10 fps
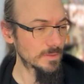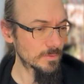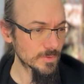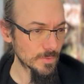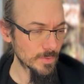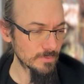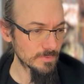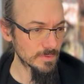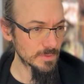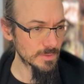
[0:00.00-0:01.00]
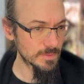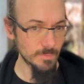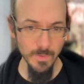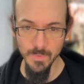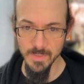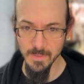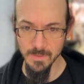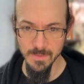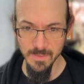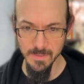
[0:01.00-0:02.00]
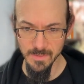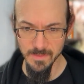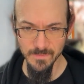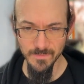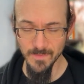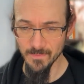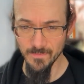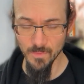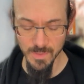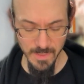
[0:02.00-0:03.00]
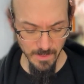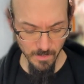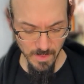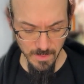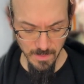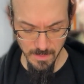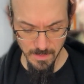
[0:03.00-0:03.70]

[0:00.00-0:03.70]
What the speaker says: Osquery release. What do we say? This is 5.14.1?